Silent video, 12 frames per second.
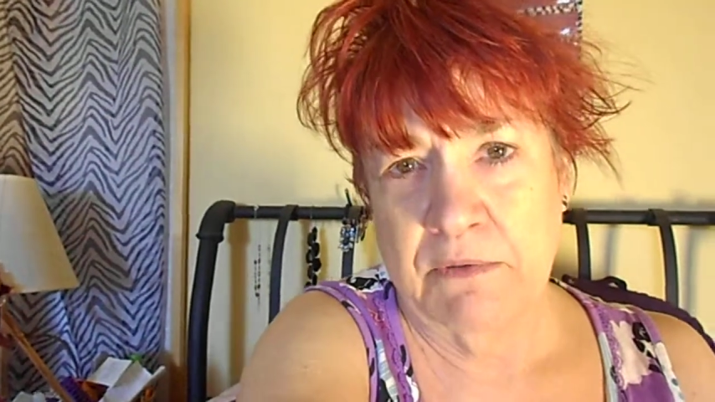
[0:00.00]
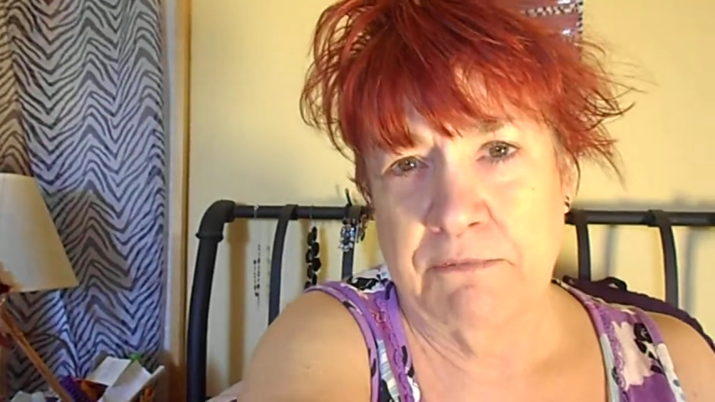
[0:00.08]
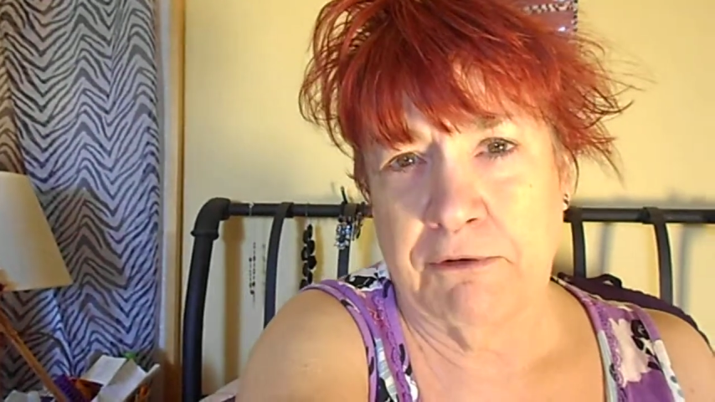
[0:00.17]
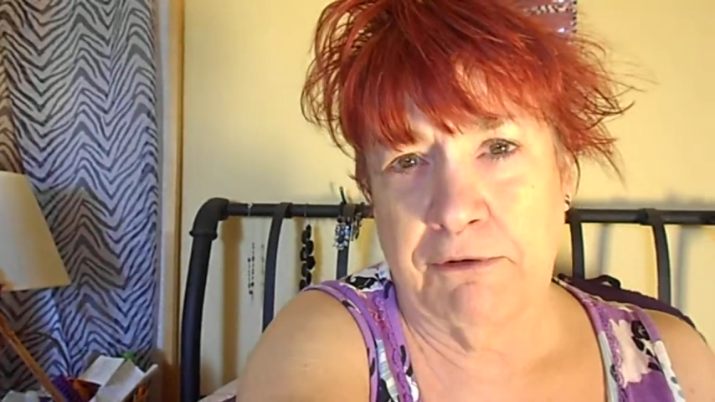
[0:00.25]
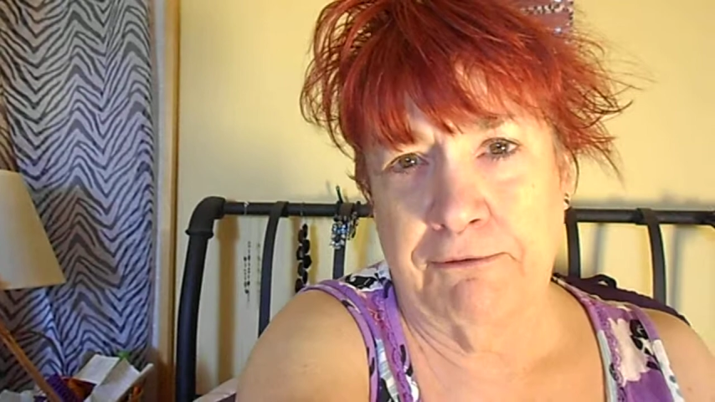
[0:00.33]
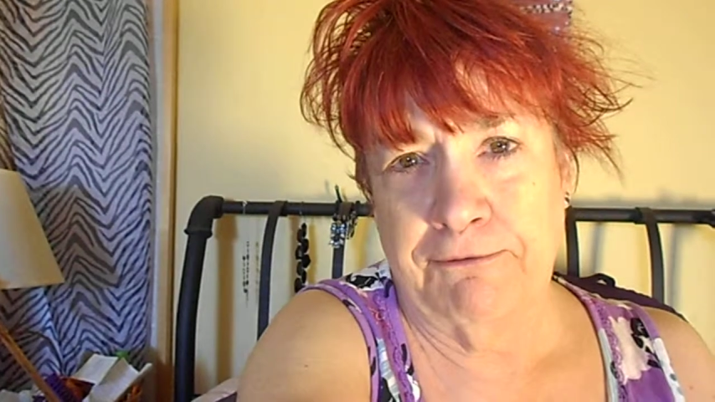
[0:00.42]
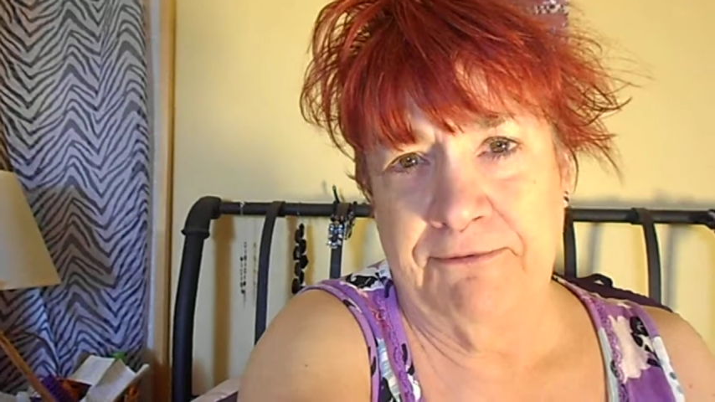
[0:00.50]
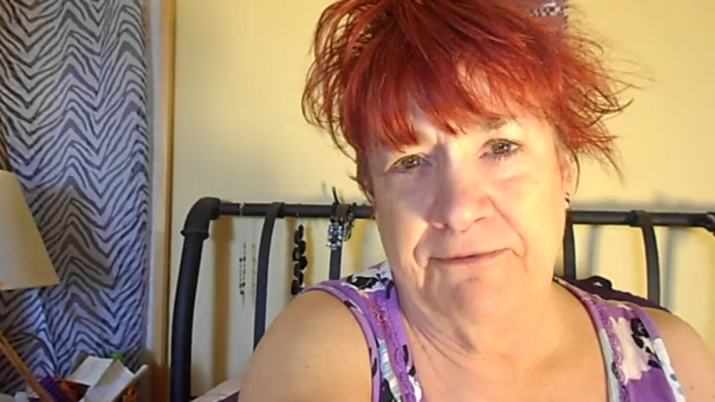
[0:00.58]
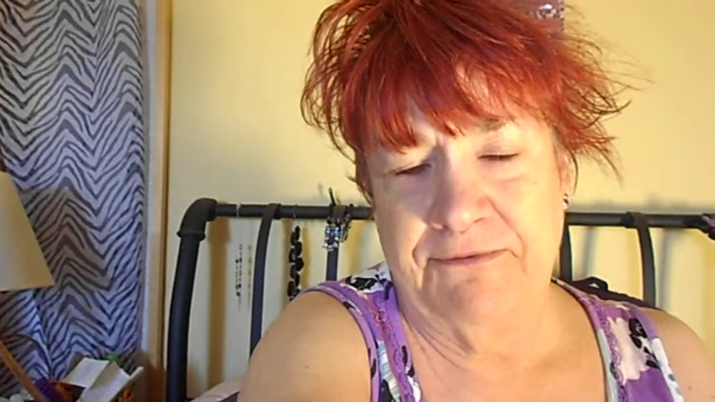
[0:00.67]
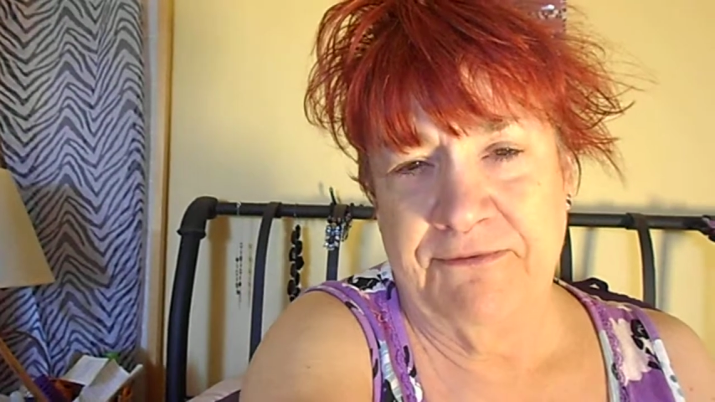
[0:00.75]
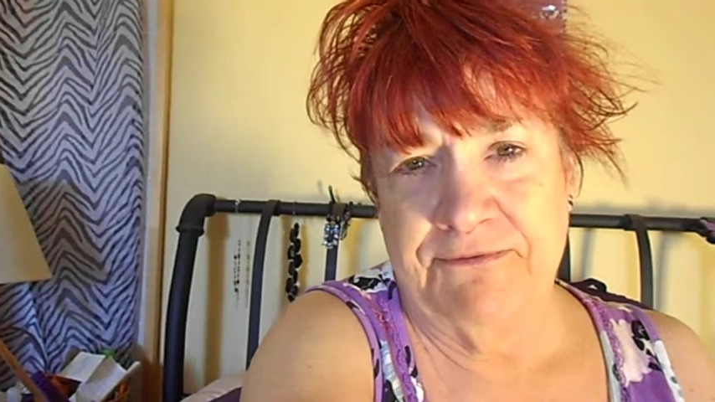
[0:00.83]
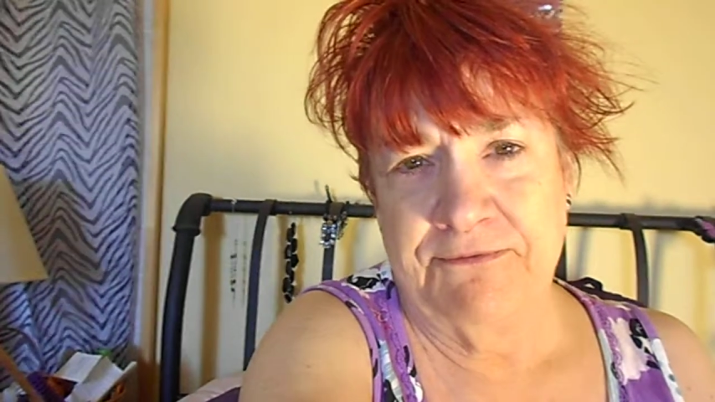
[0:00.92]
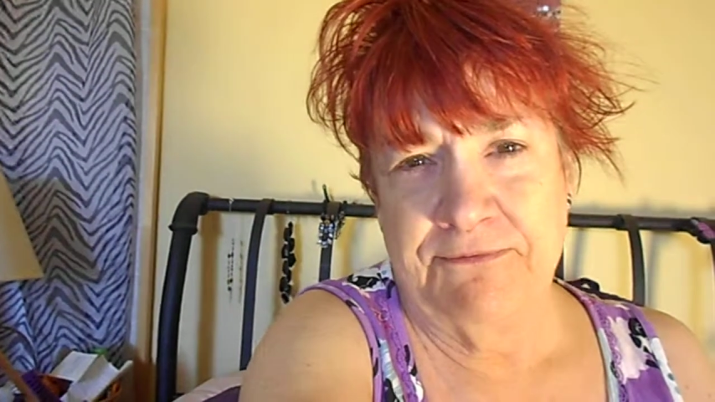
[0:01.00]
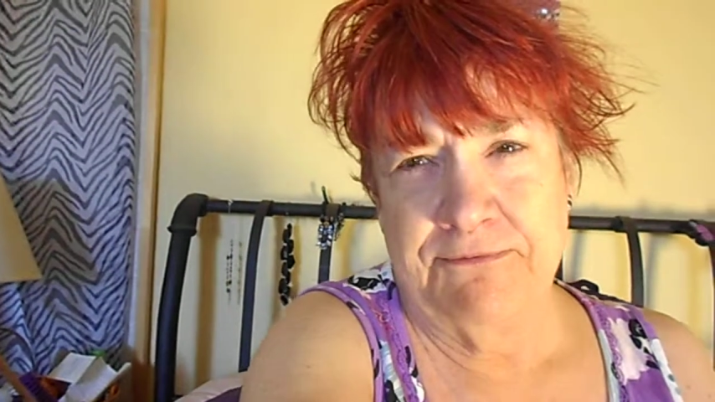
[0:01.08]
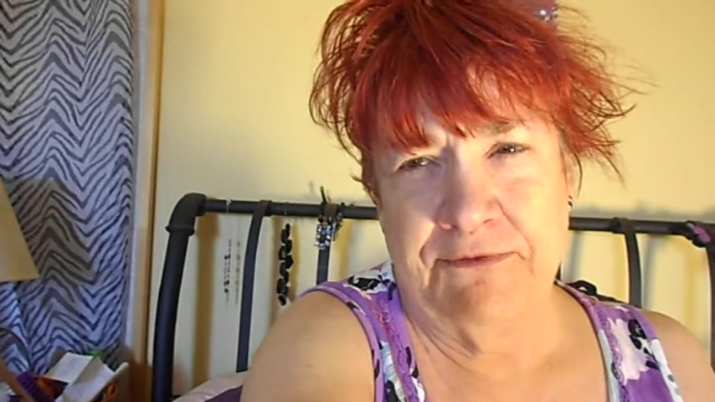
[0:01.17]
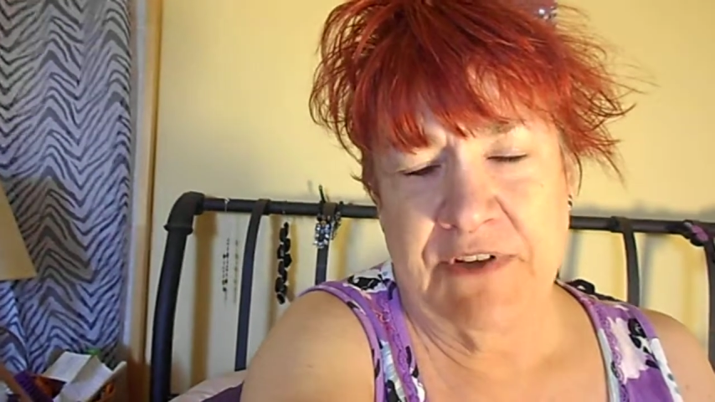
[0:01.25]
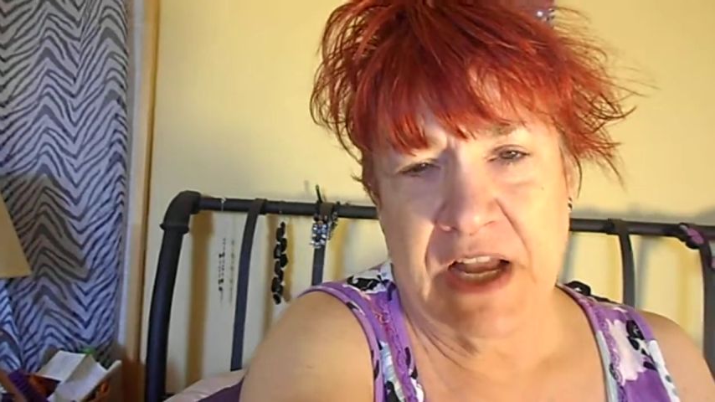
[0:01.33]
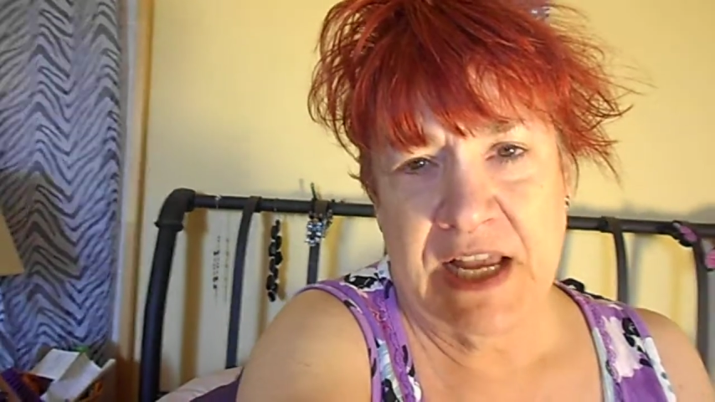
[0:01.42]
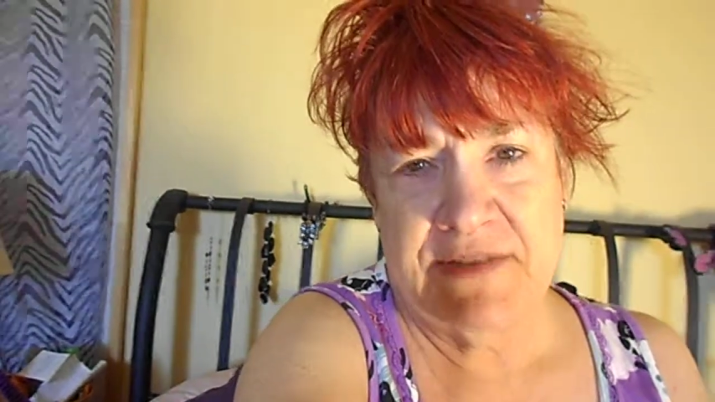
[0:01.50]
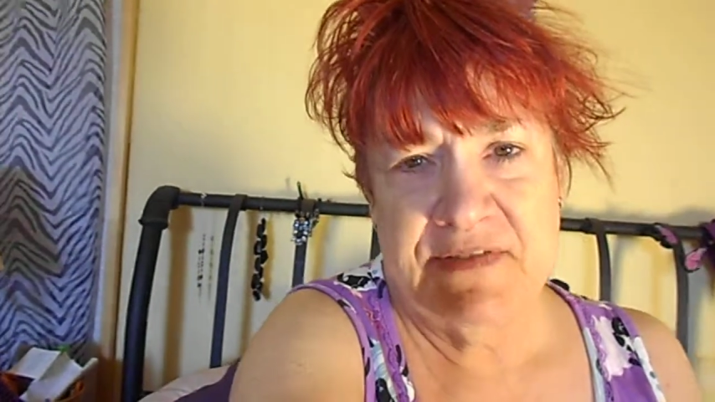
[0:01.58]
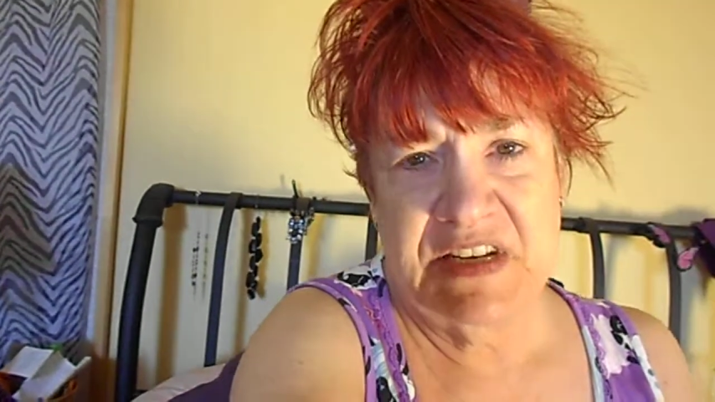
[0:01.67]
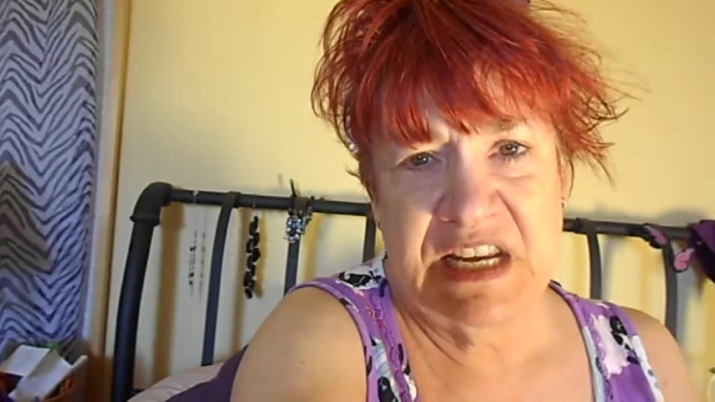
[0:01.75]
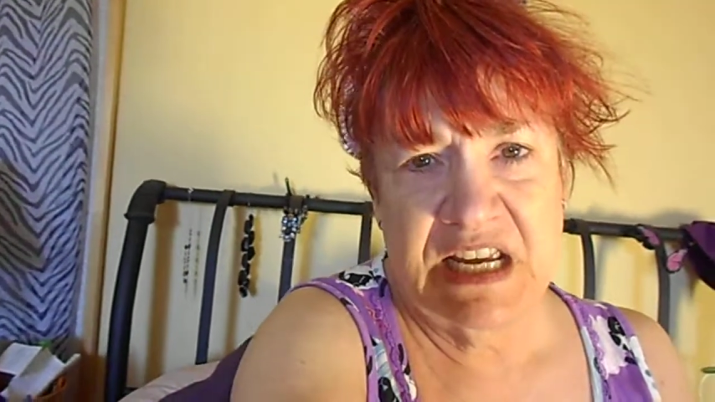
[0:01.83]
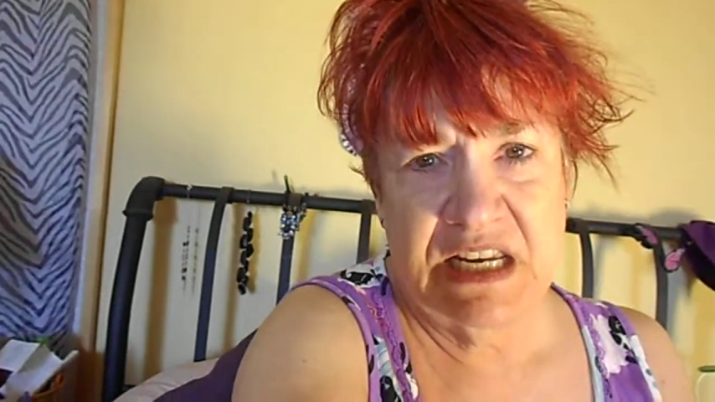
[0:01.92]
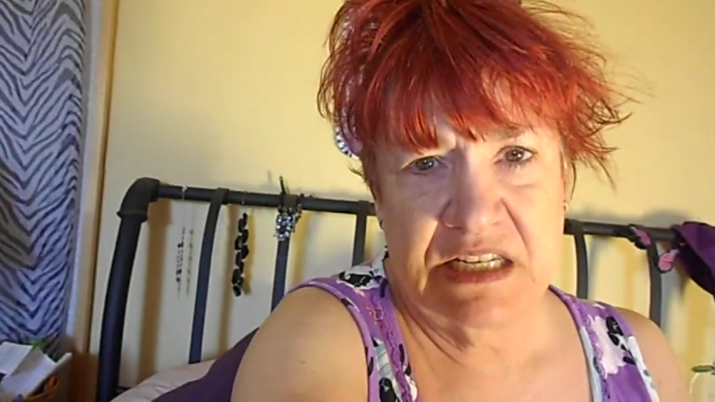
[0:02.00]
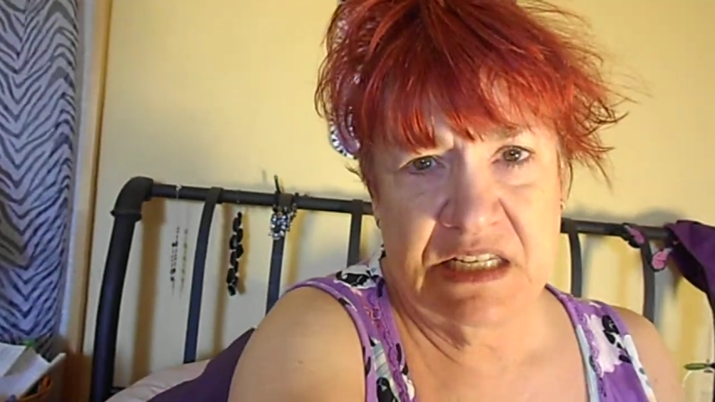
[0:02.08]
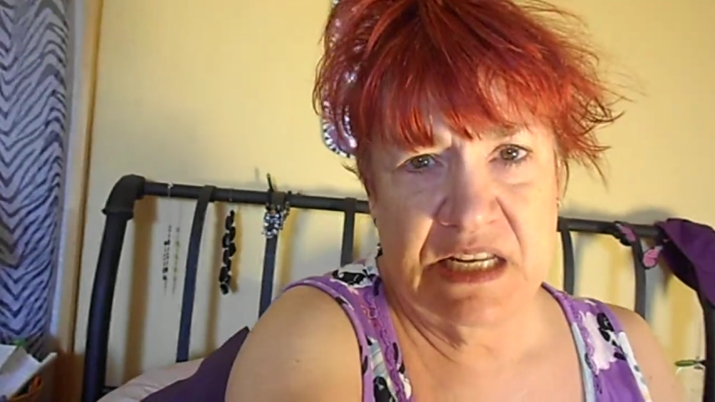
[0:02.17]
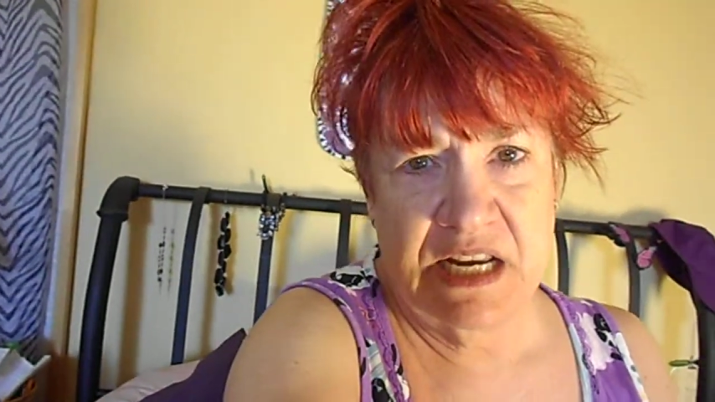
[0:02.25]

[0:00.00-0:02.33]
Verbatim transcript: for five days